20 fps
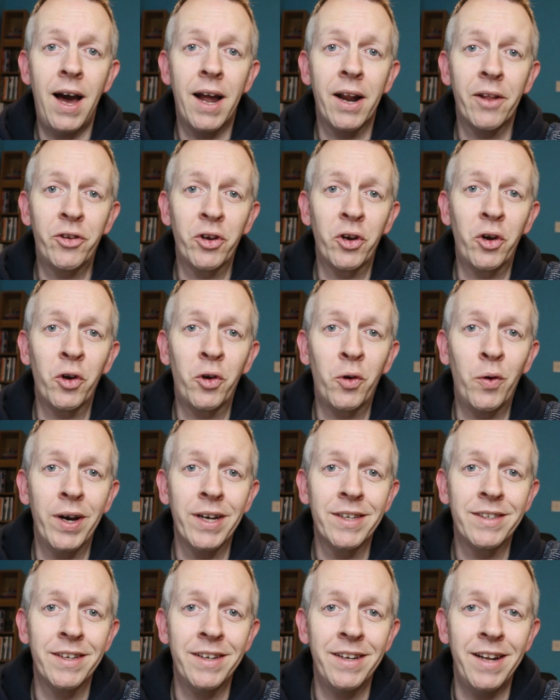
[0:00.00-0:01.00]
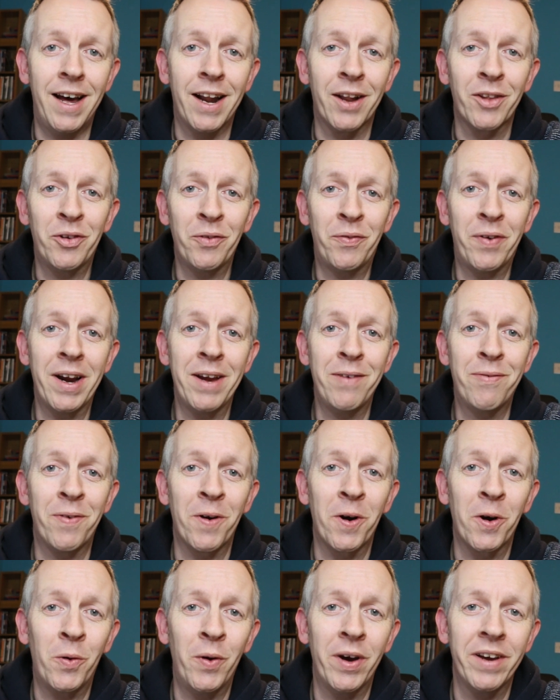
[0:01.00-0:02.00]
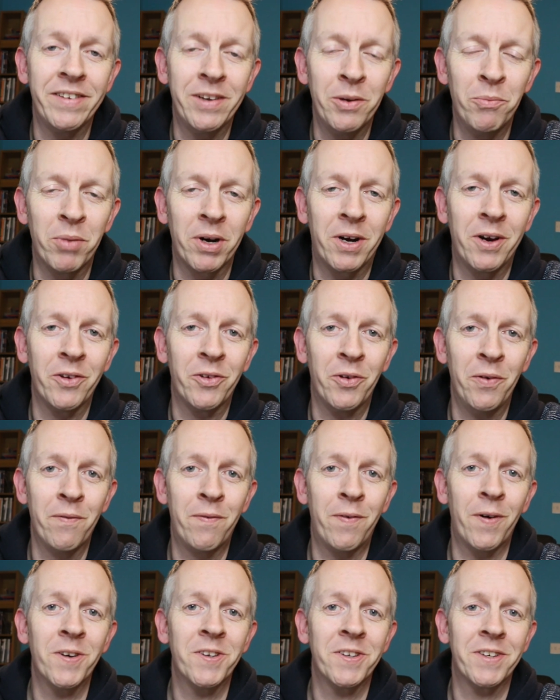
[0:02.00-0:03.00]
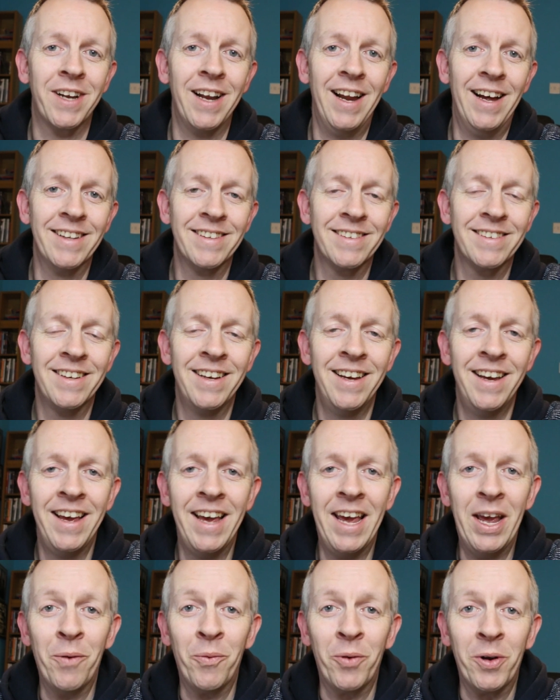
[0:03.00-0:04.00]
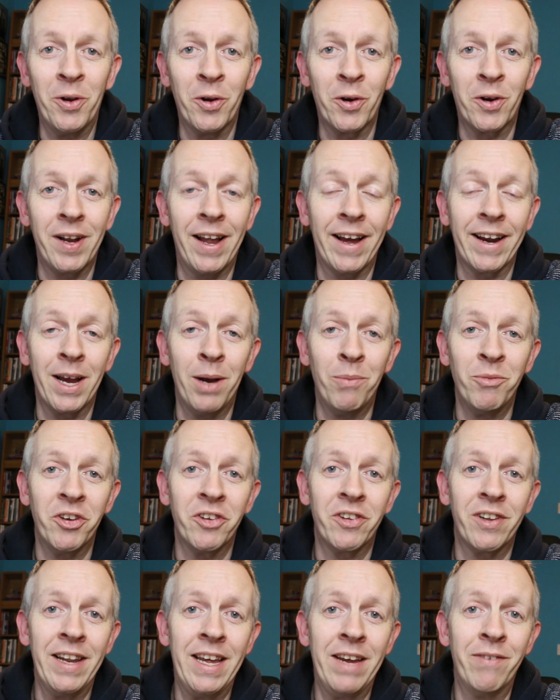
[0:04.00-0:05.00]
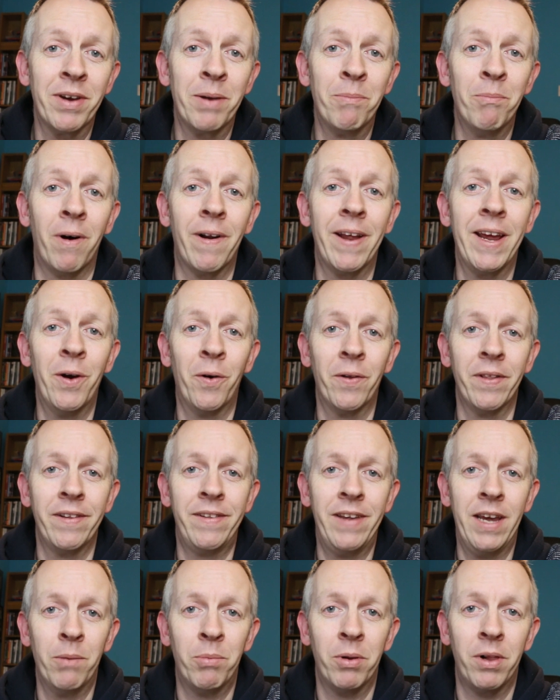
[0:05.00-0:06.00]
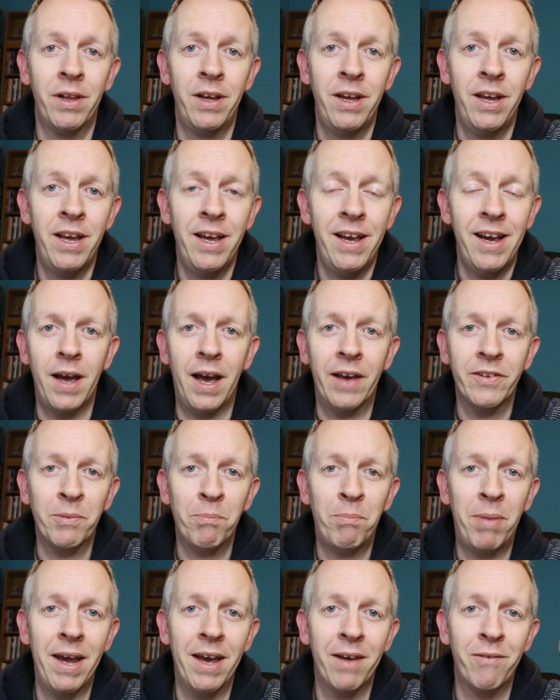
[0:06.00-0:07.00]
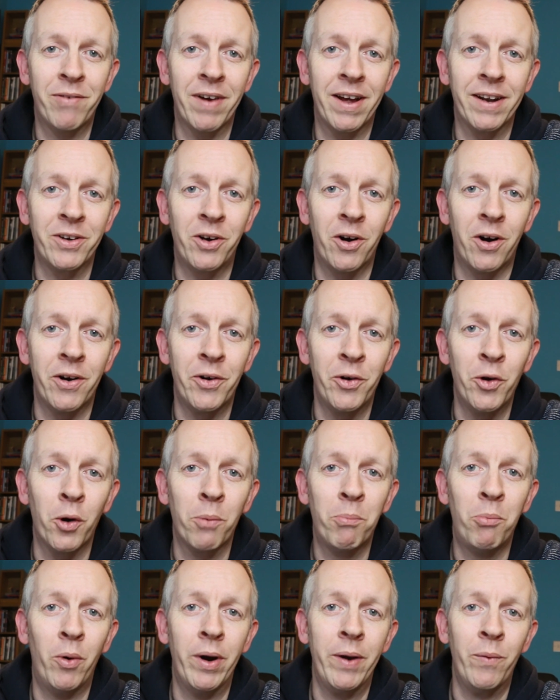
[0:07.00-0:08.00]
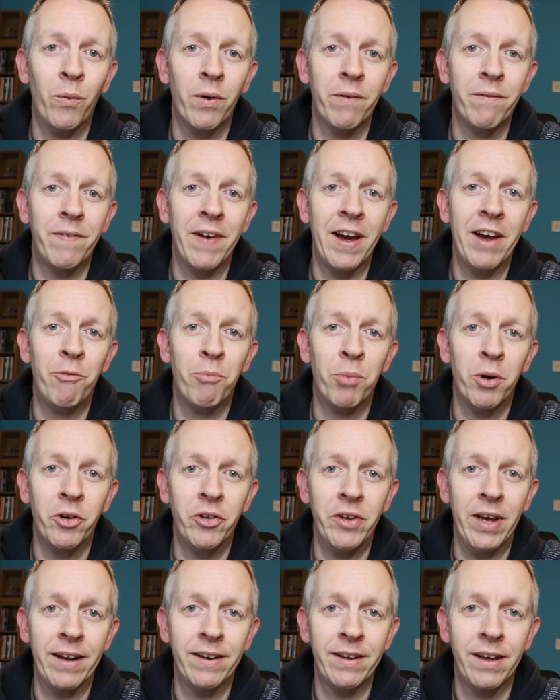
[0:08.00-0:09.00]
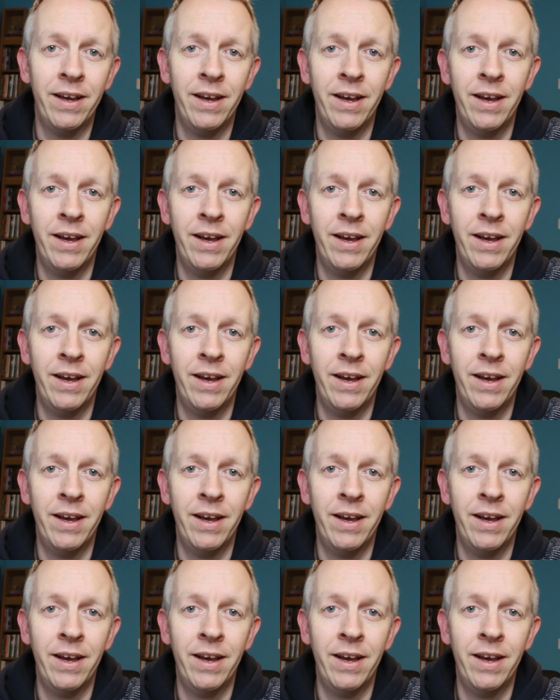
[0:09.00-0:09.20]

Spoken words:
And it's a good question, and it's a very fair question, because on first glance it would look like I'm just leaving money on the table, as I'm paying Vanguard 0.15%